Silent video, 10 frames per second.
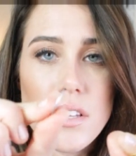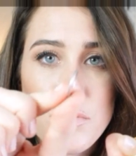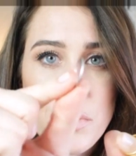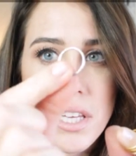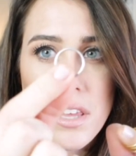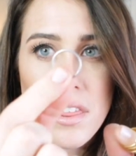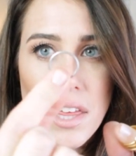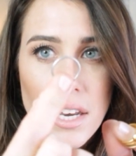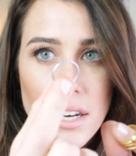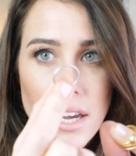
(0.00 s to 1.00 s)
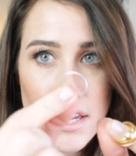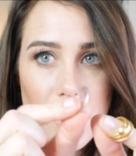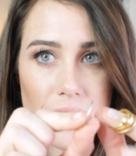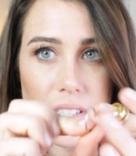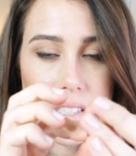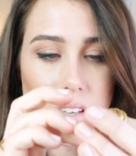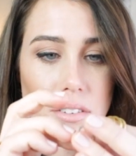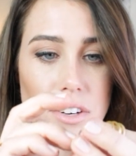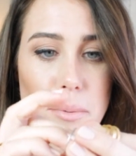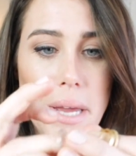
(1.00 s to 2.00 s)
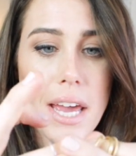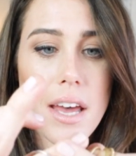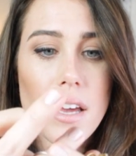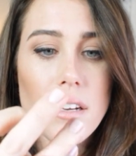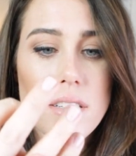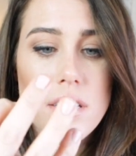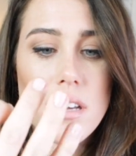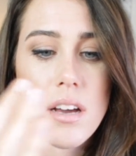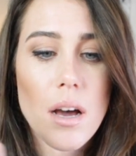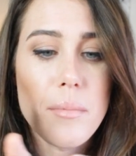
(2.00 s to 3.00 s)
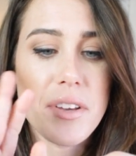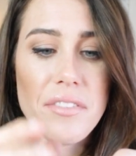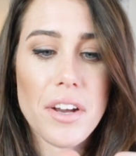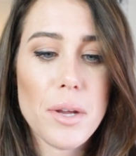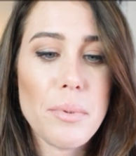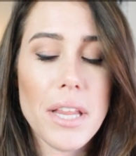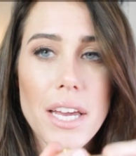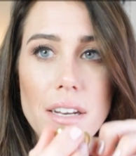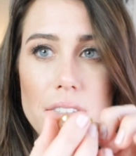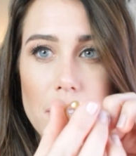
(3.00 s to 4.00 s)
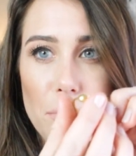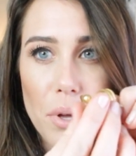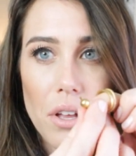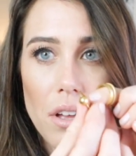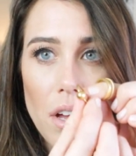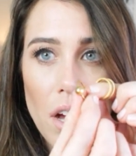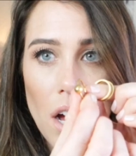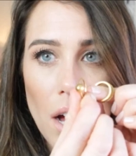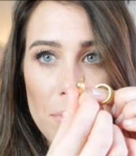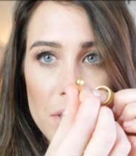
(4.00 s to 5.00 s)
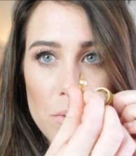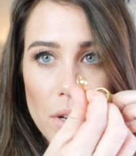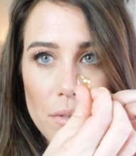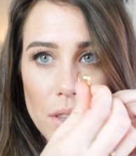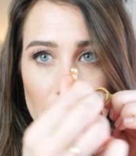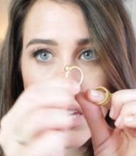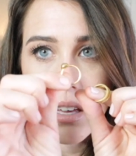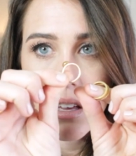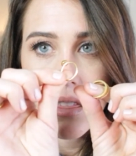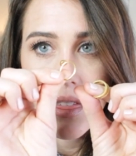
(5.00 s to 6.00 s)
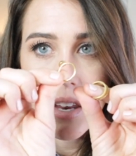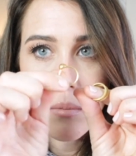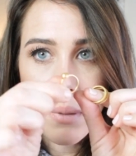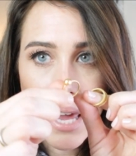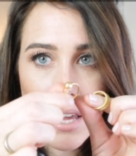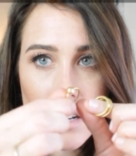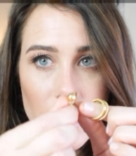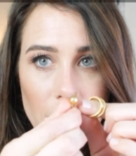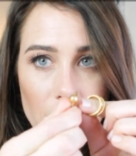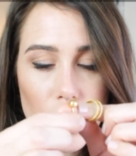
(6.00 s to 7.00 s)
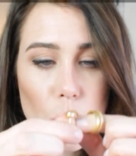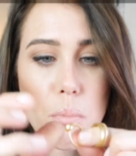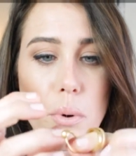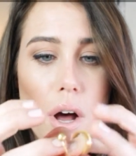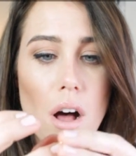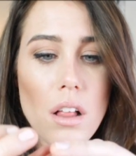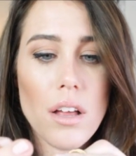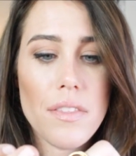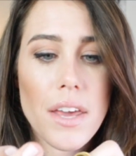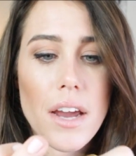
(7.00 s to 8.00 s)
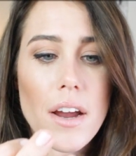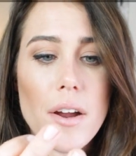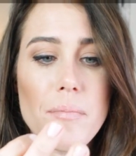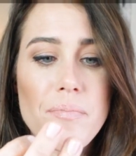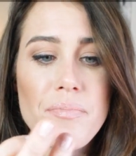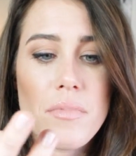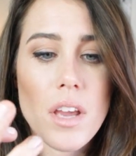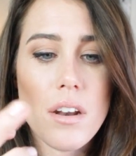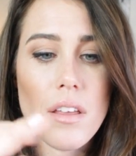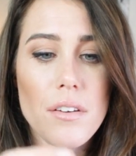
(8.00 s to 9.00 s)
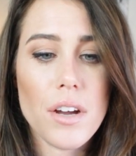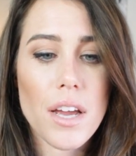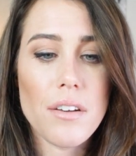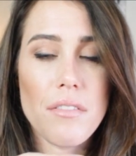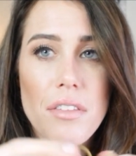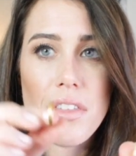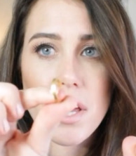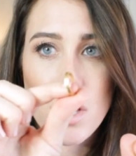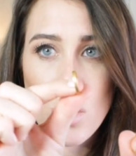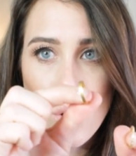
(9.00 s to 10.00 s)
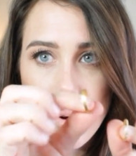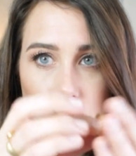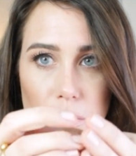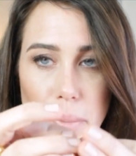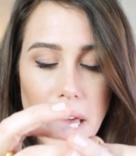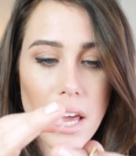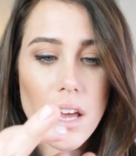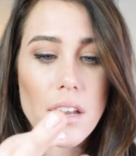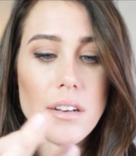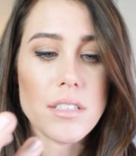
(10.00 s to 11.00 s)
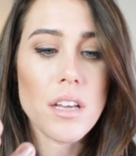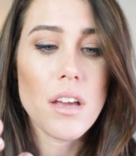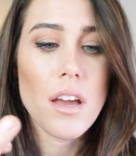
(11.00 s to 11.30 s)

this really thin kind of silver band. Um, they're very plain and simple. Um, this one with like a thin band and like a little ball on there, another kind of thick gold band,